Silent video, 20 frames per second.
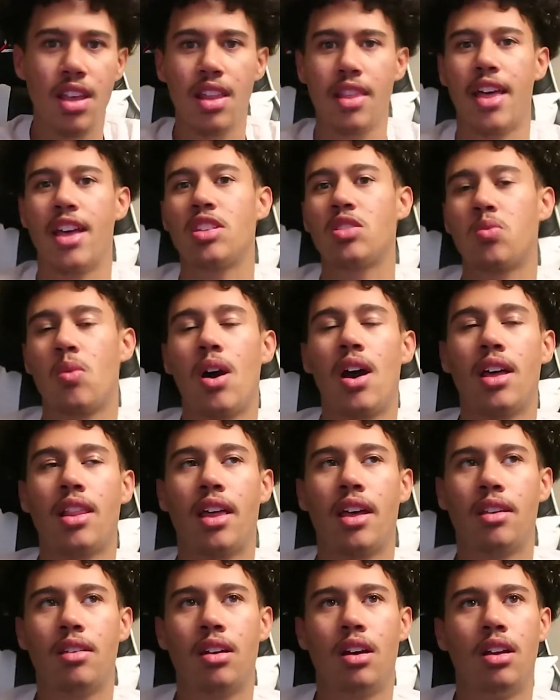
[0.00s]
That's why,
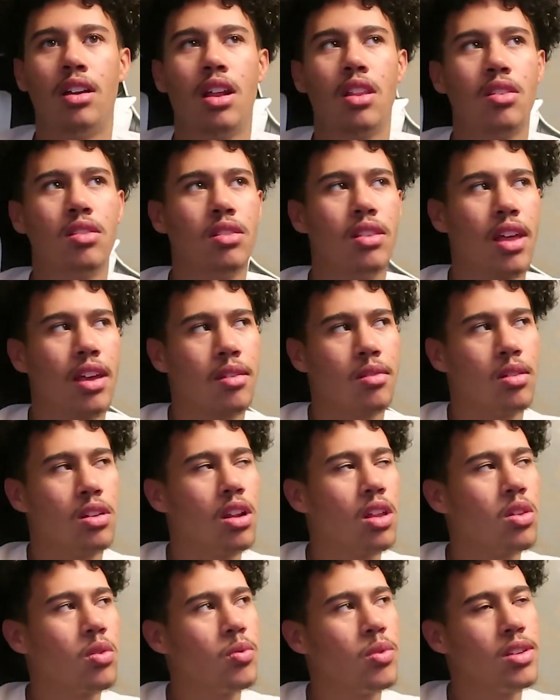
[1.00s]
like,
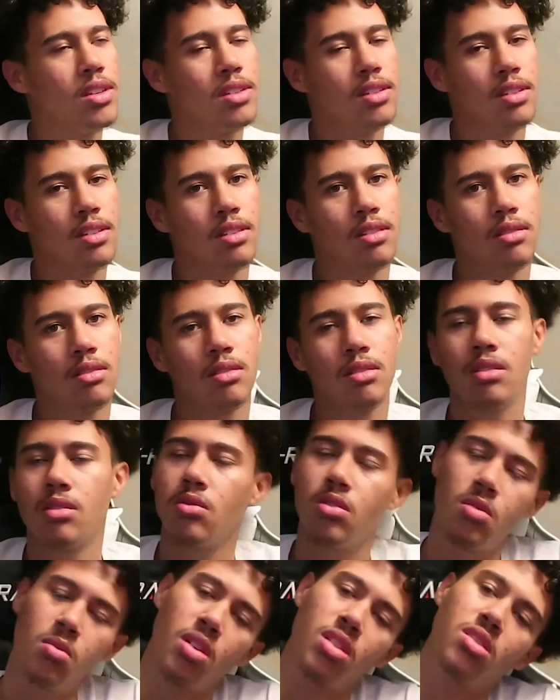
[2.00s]
another reason,
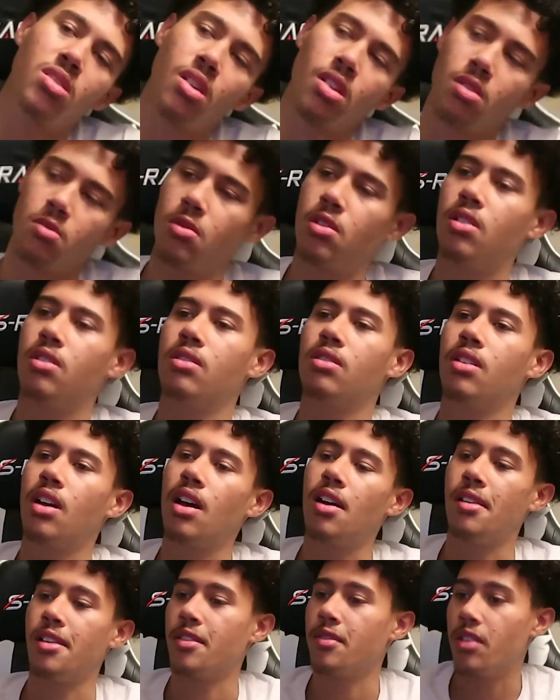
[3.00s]
what am I talking about?
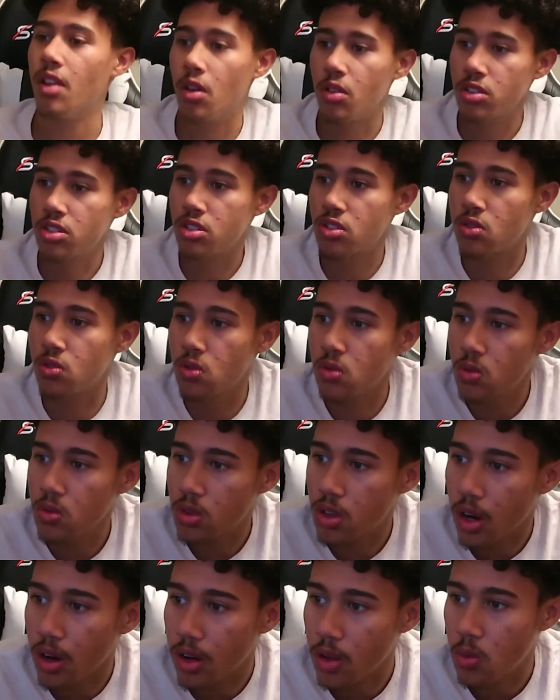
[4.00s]
I don't even know. It's
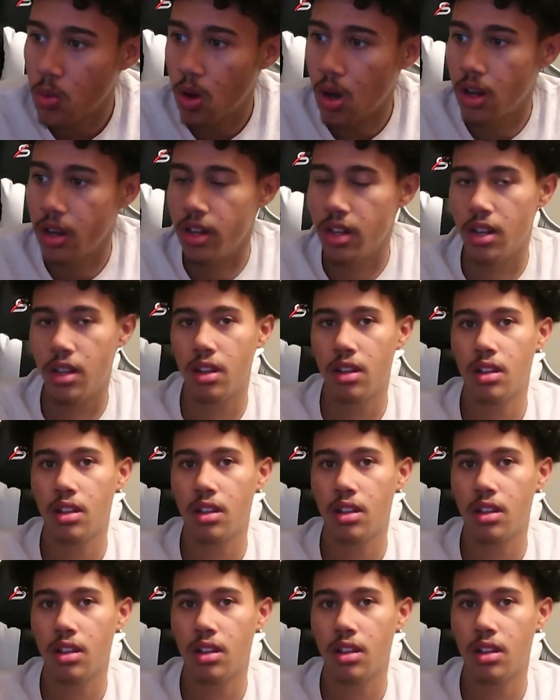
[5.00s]
2:31.